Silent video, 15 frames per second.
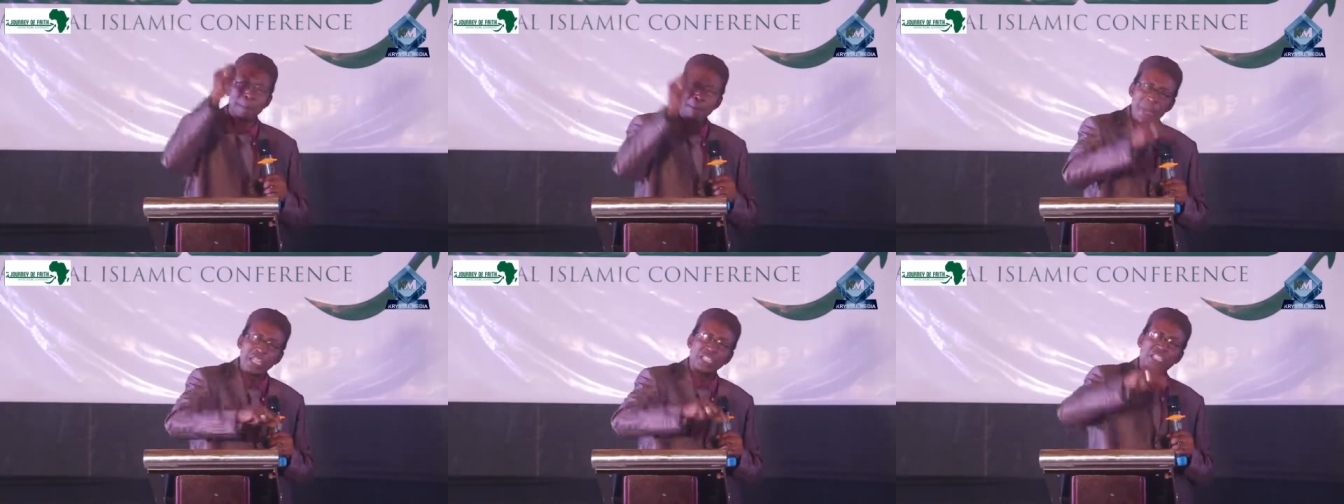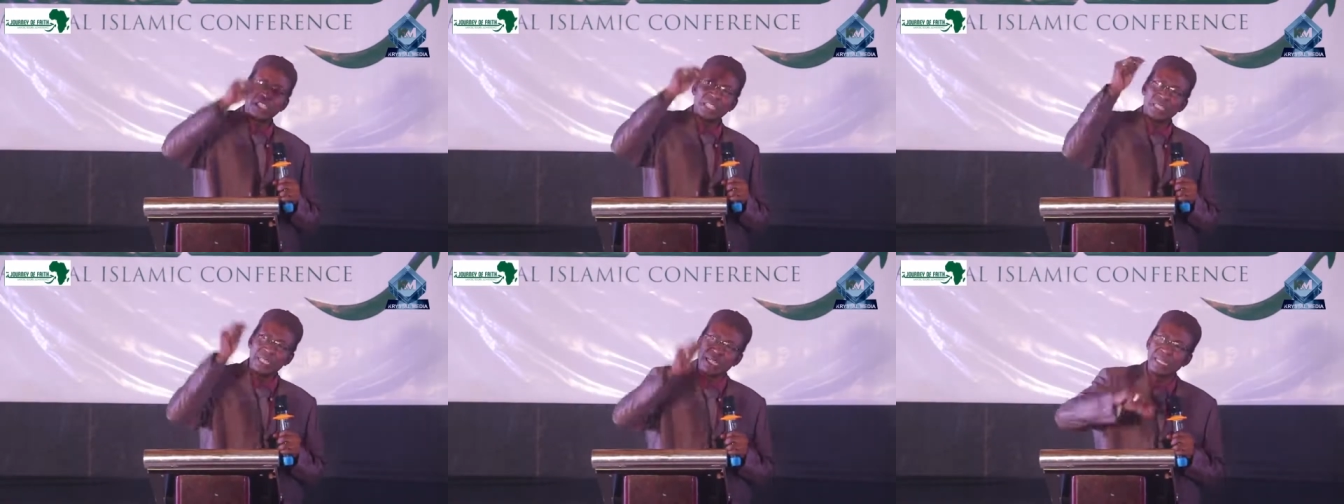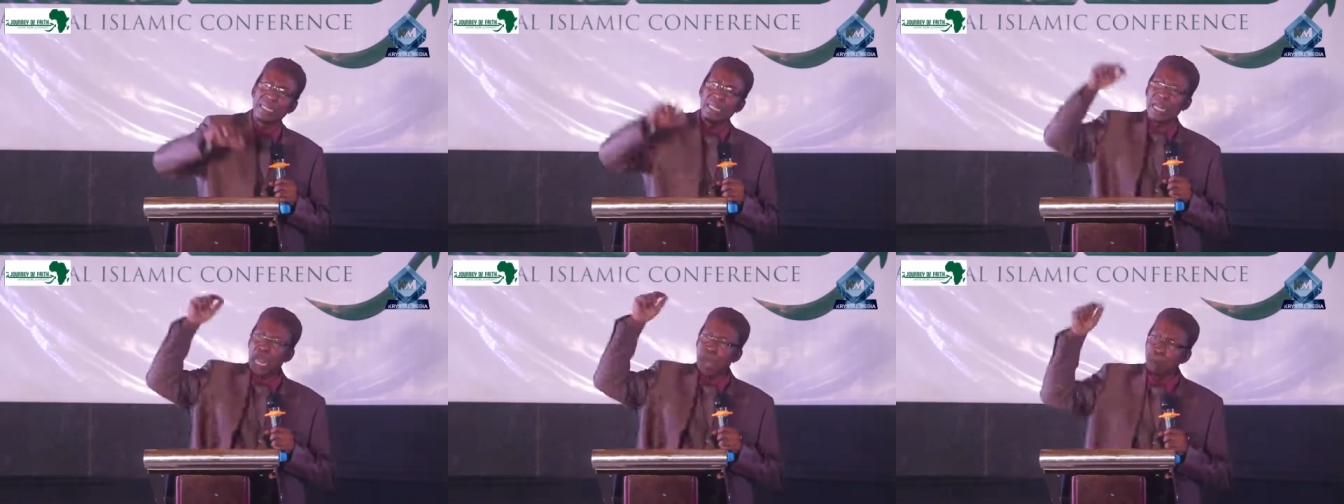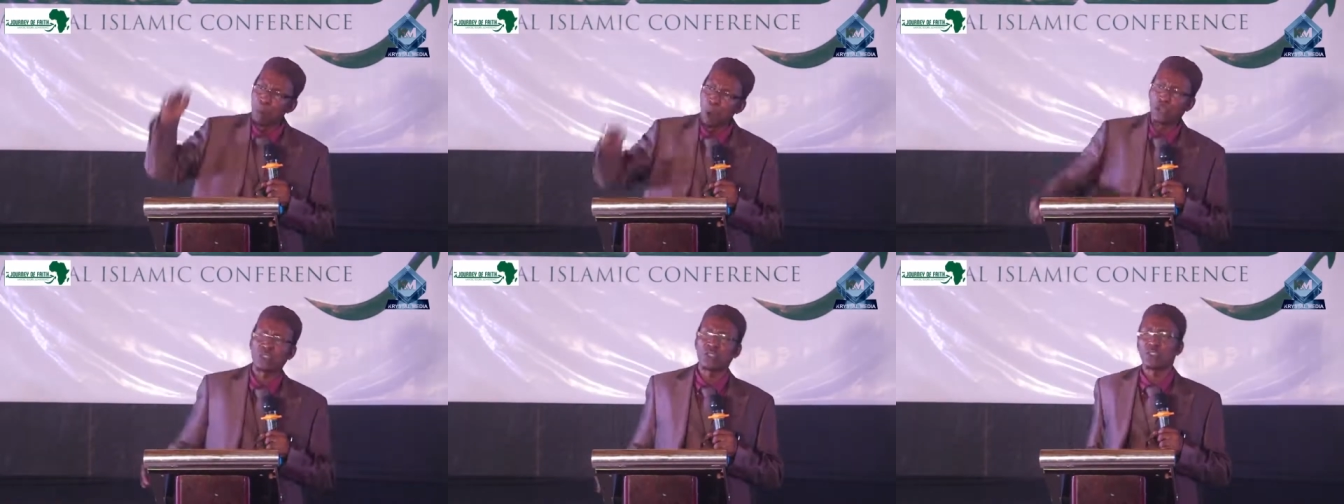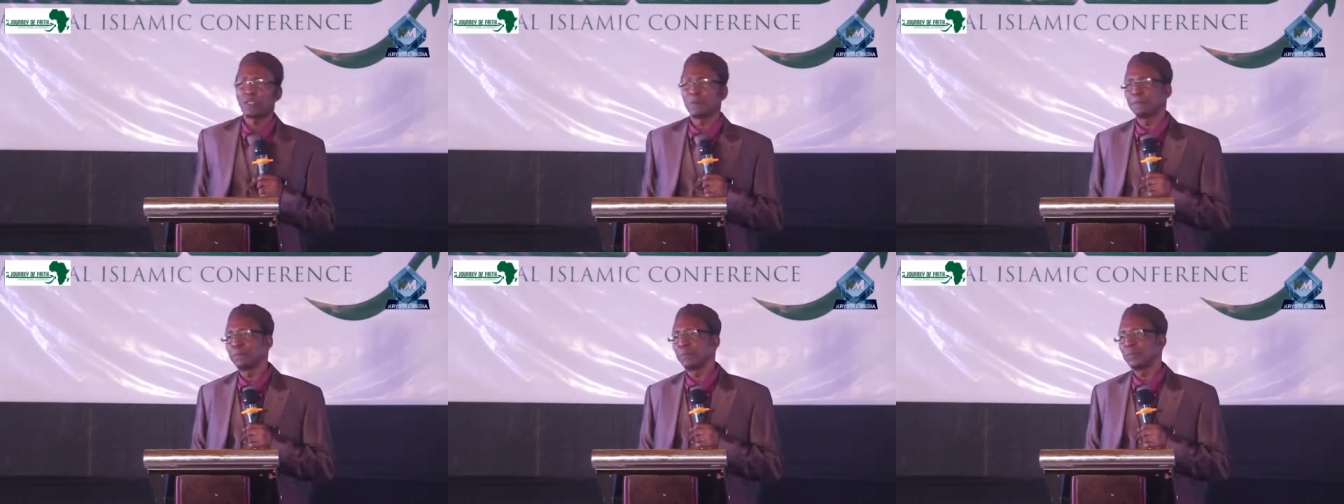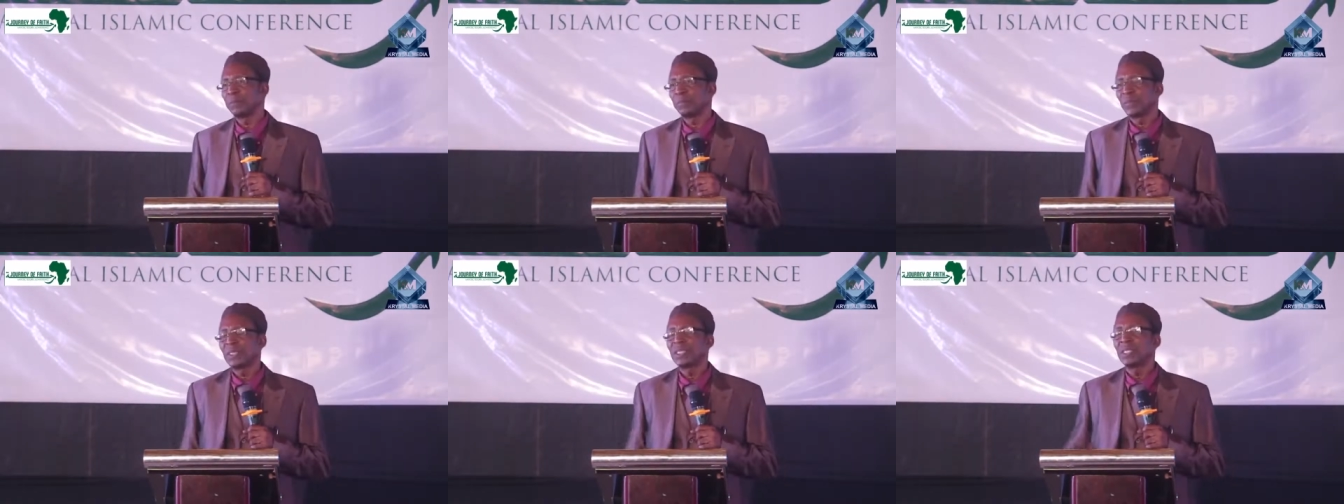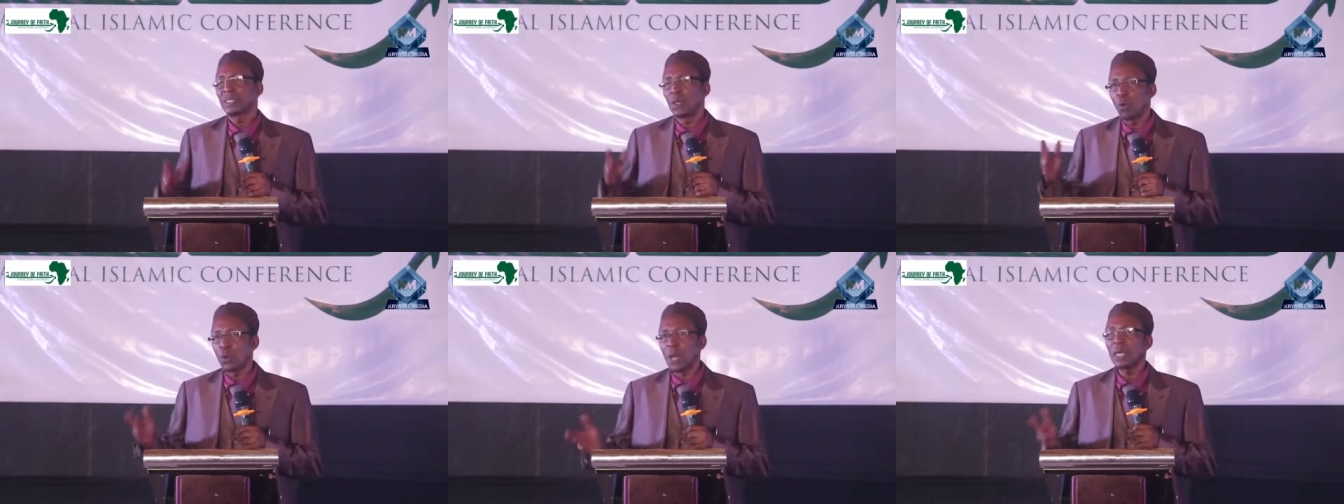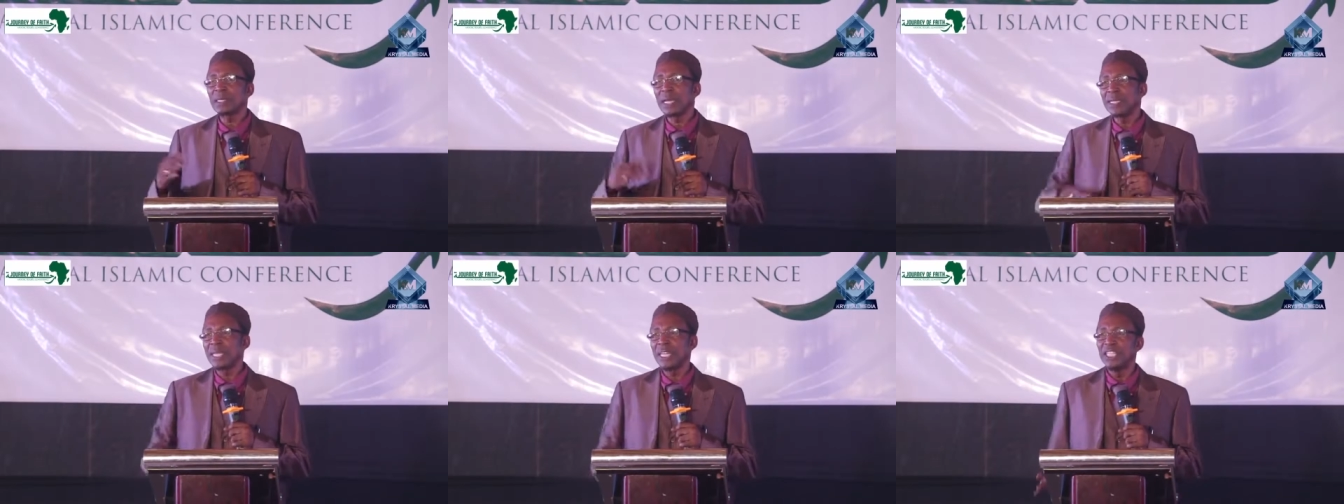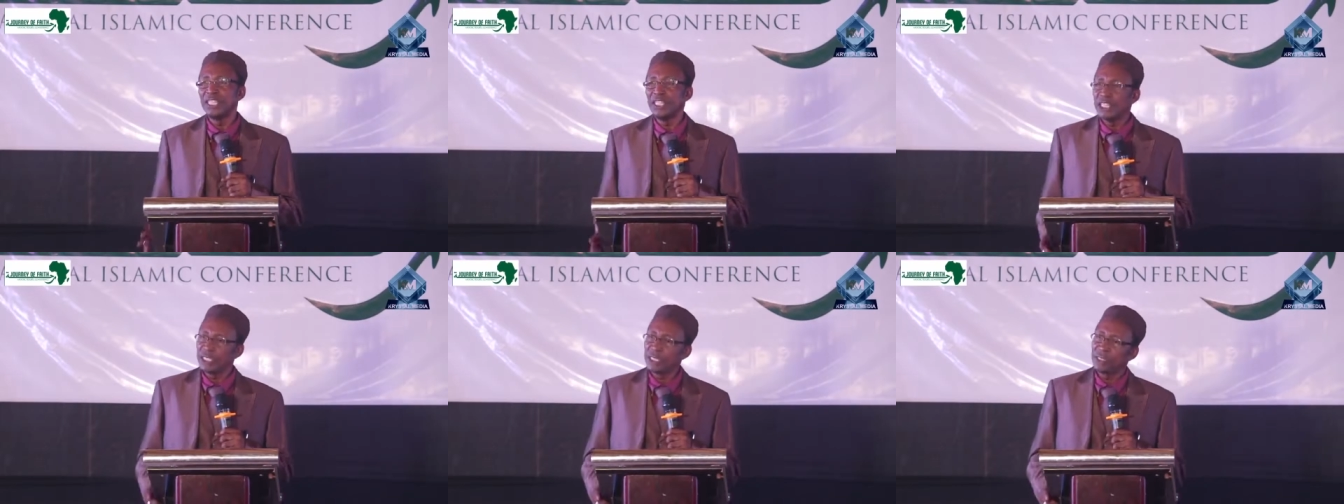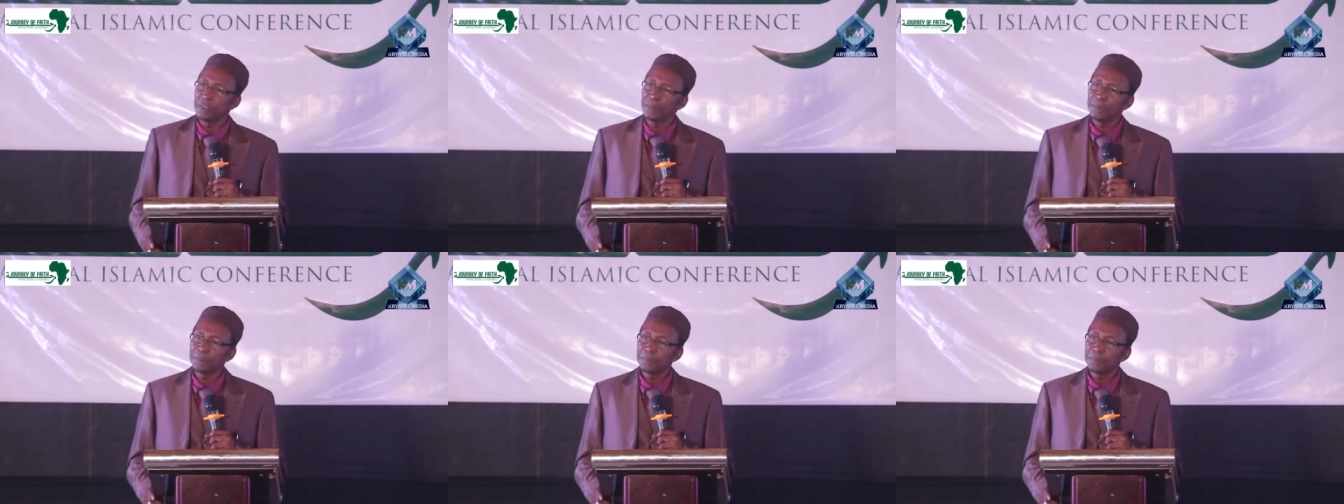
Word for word: mentioned in their books, Torah and the Injil.